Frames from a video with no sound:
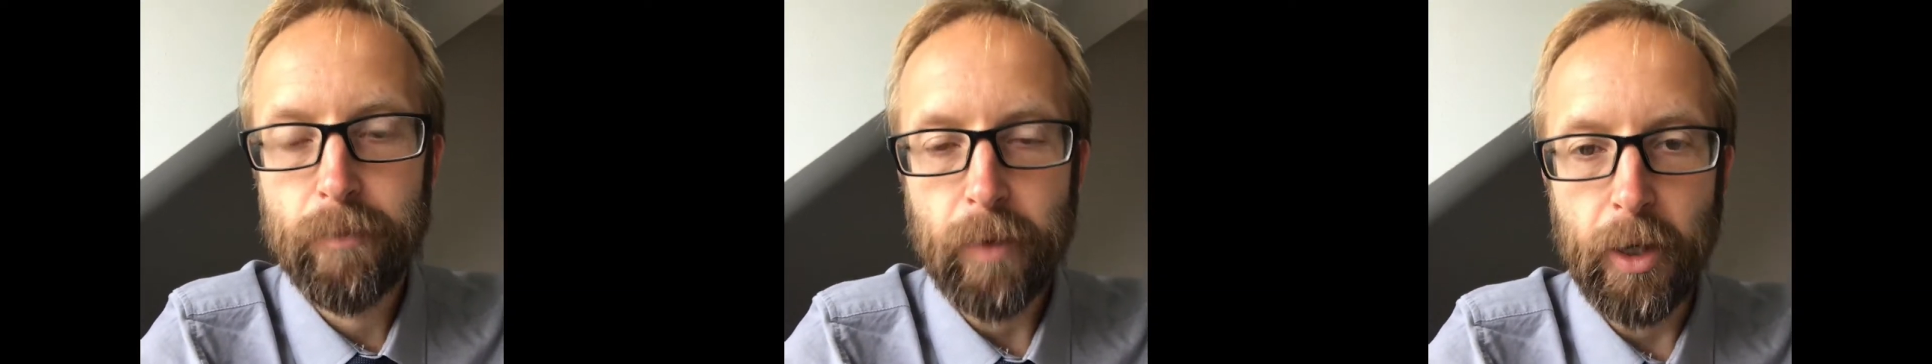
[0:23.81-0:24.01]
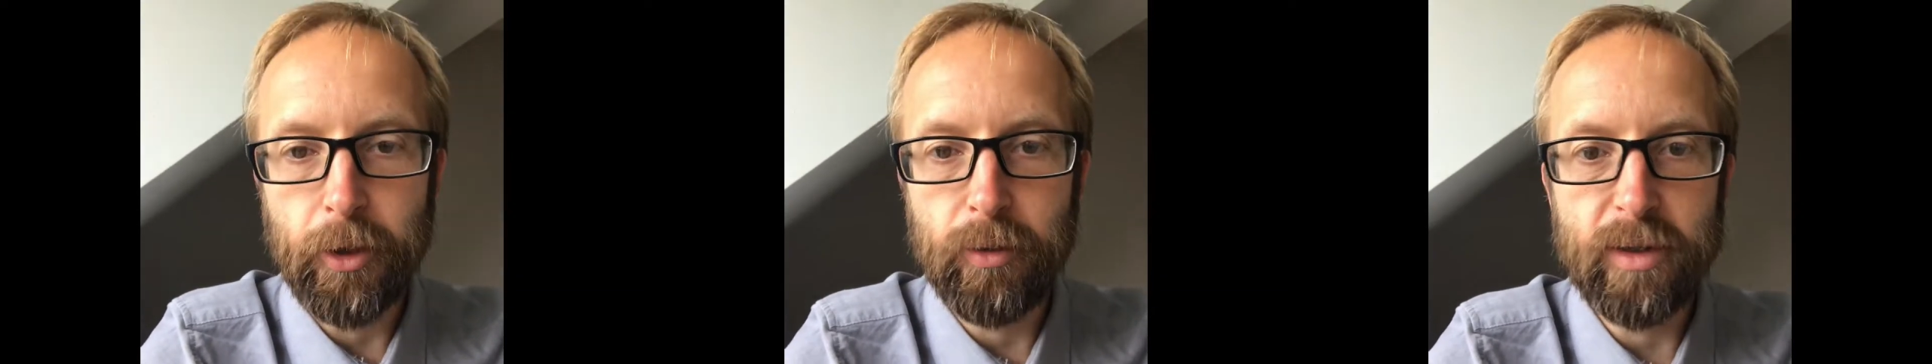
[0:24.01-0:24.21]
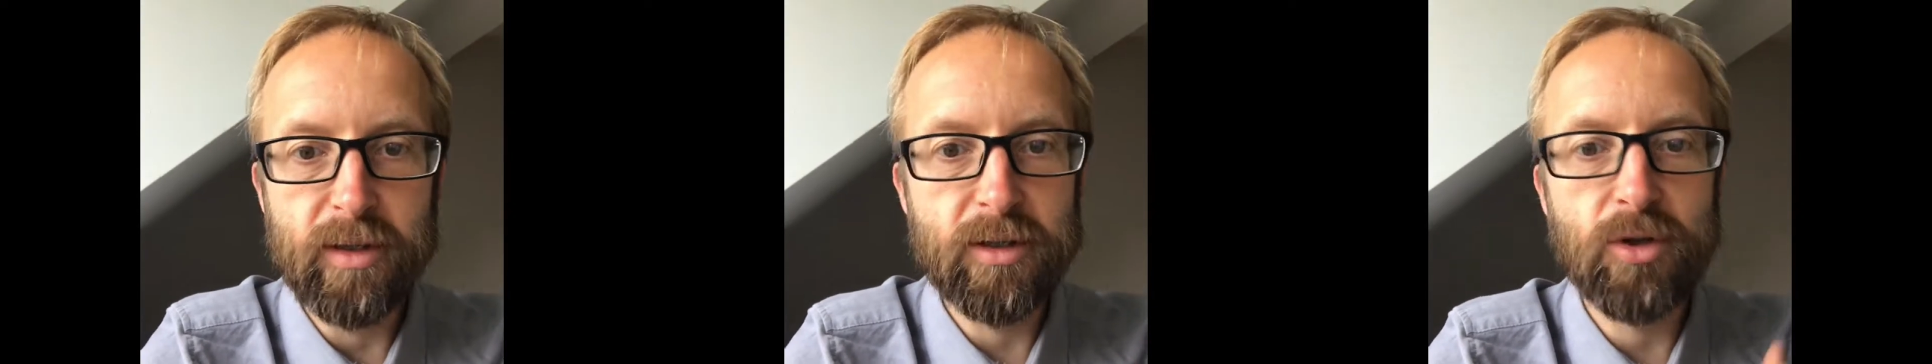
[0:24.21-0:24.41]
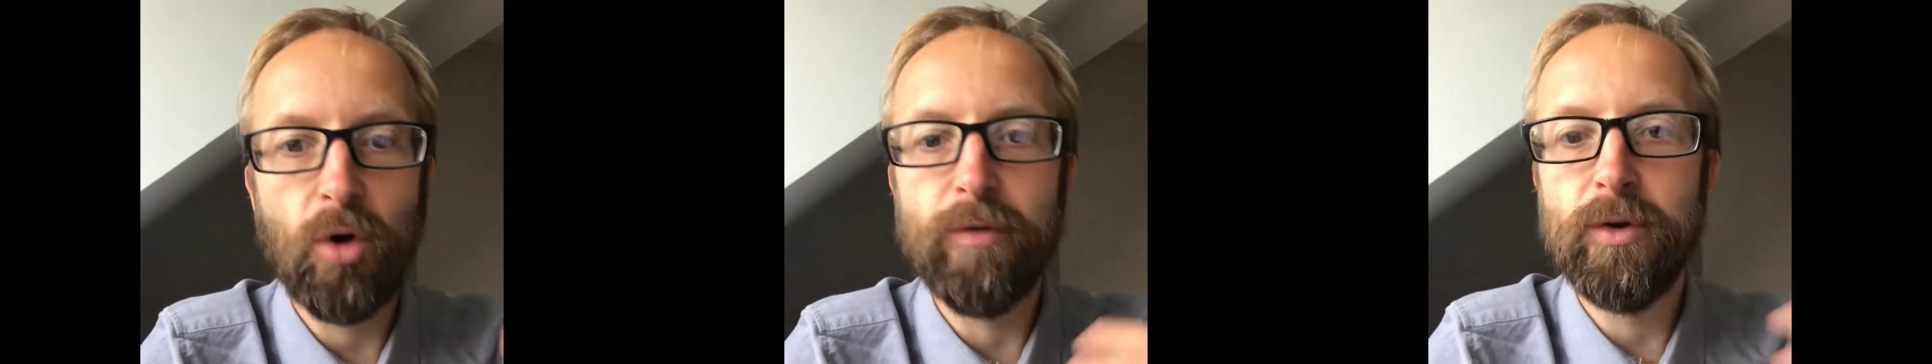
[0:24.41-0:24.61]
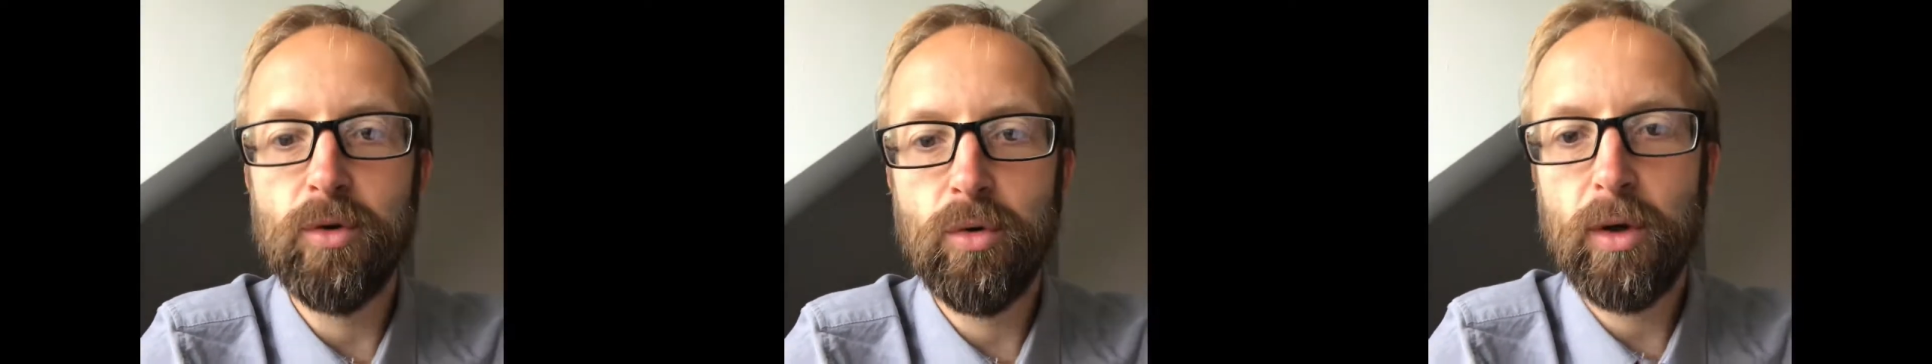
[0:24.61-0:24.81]
I don't need to solve
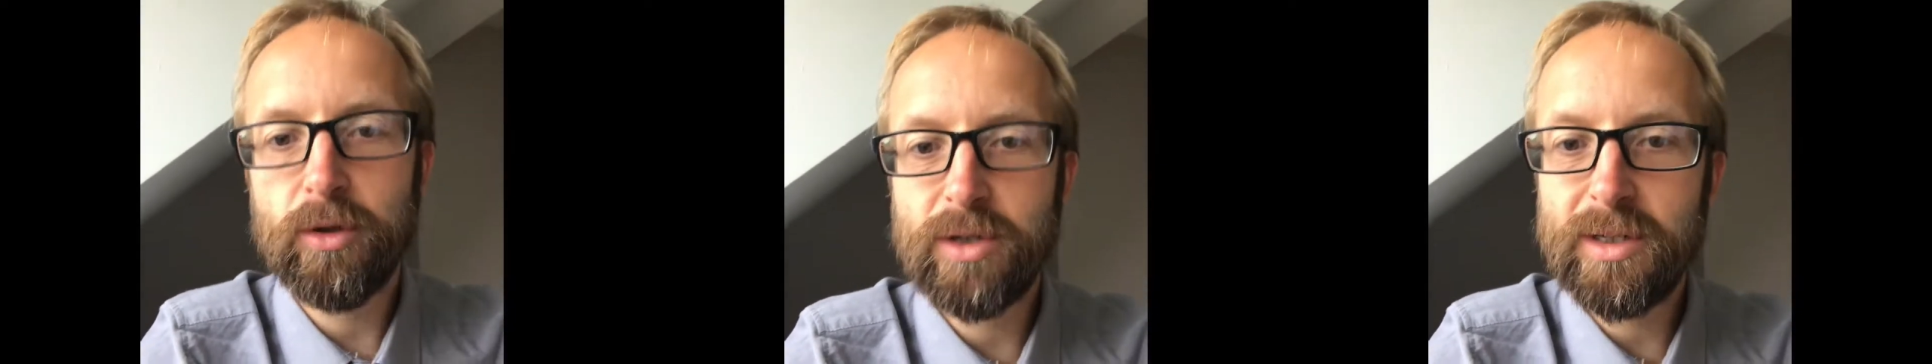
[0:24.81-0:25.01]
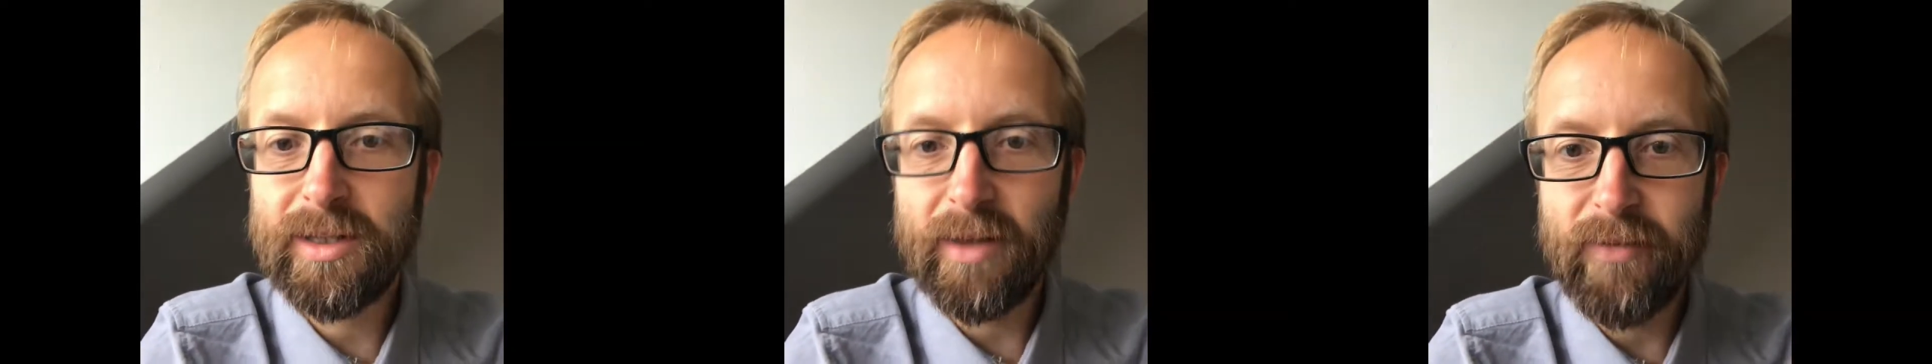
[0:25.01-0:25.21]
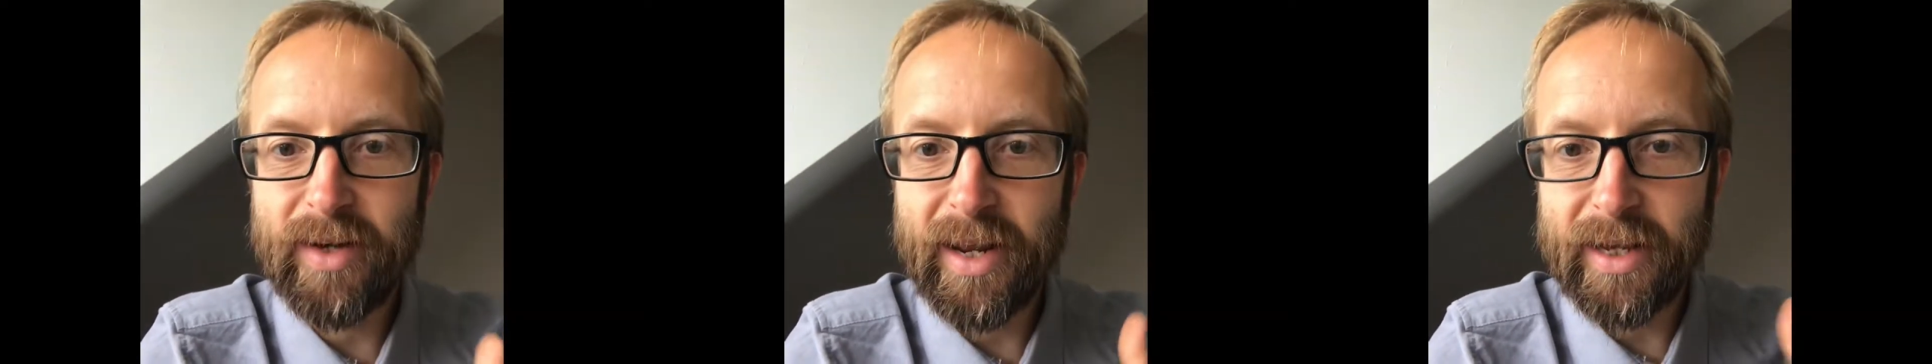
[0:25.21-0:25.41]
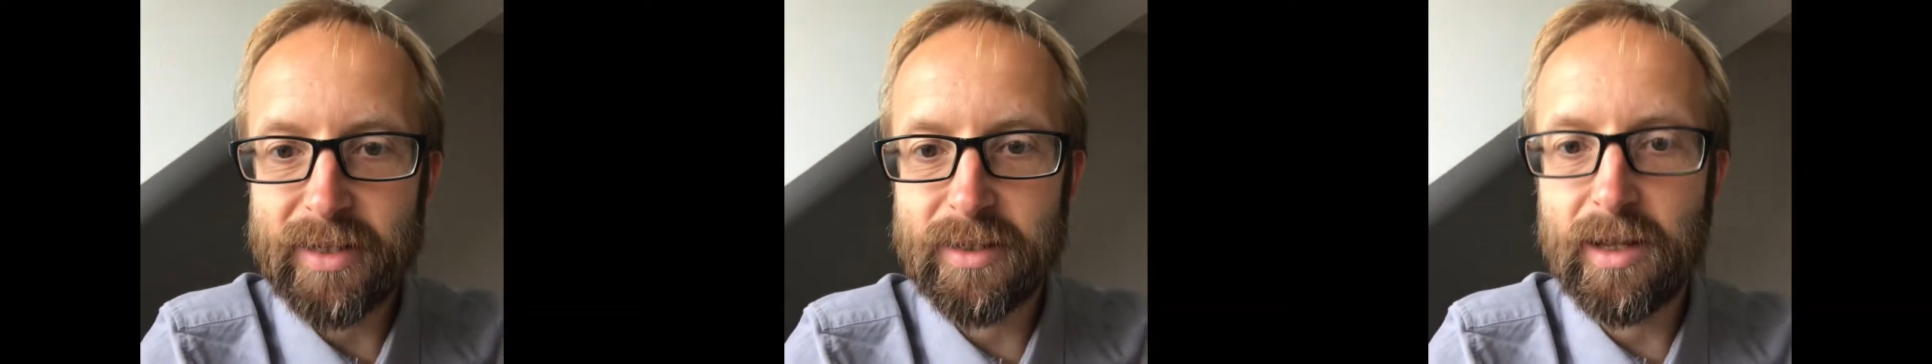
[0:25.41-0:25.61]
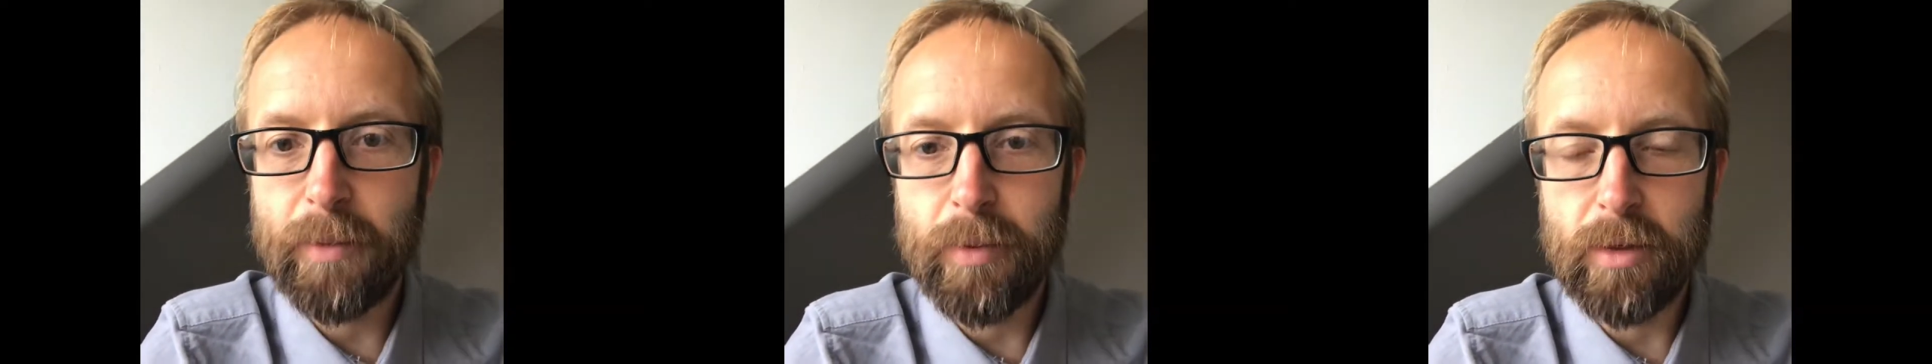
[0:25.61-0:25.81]
it all, I just take the next
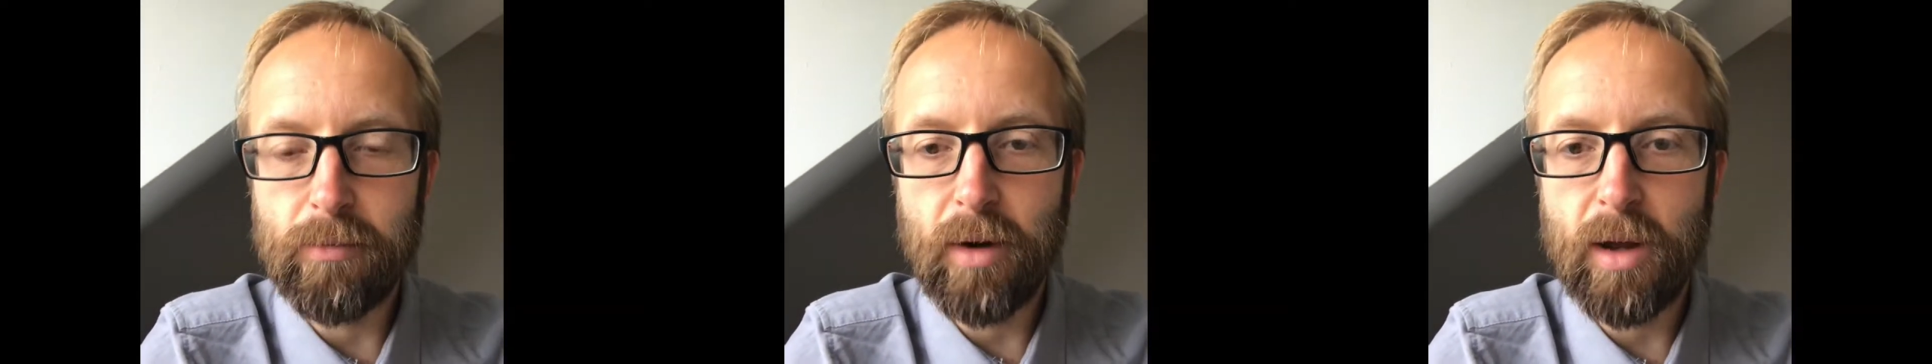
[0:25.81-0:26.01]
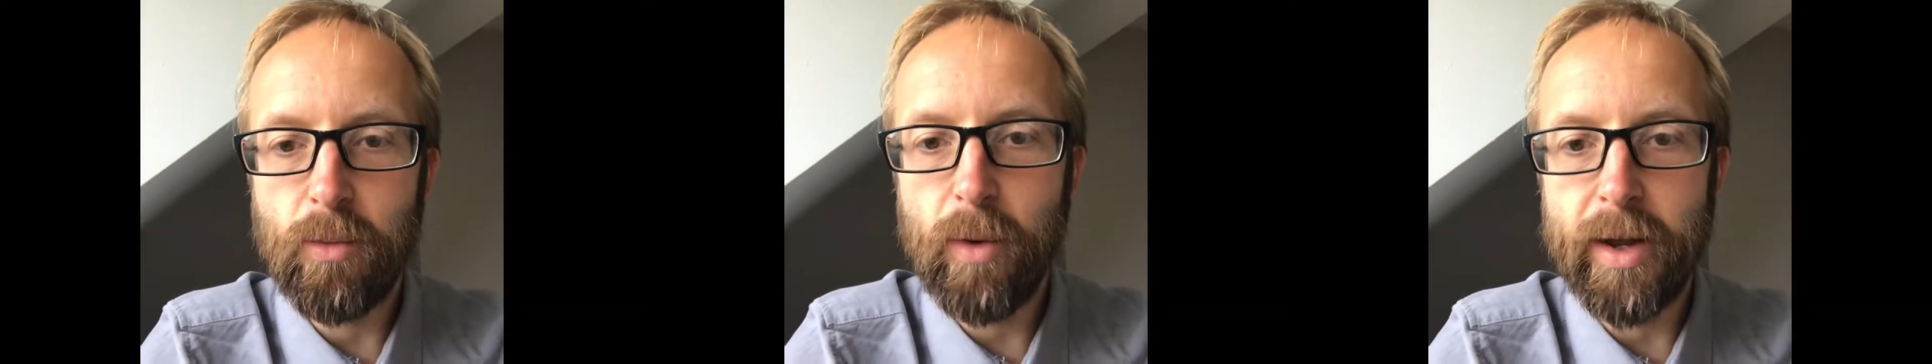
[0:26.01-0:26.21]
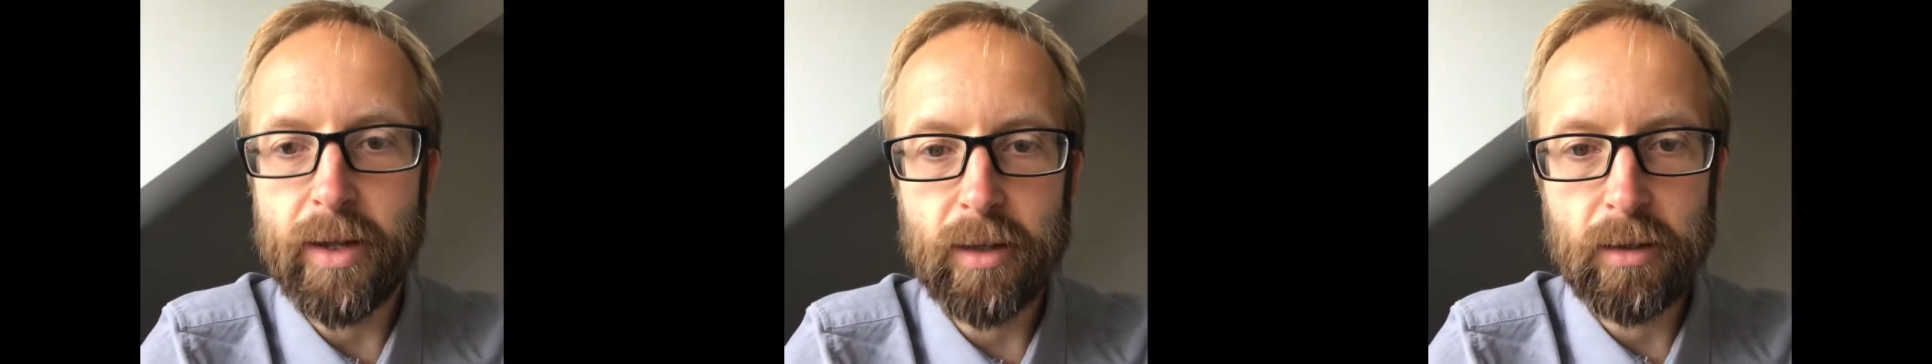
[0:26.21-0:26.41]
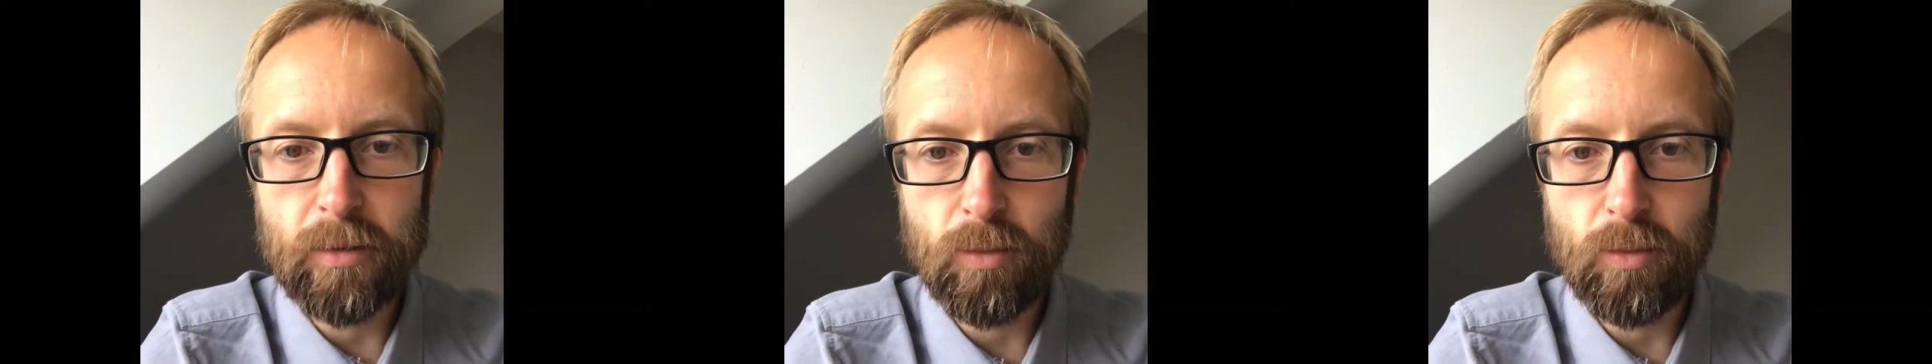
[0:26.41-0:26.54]
step in the right way.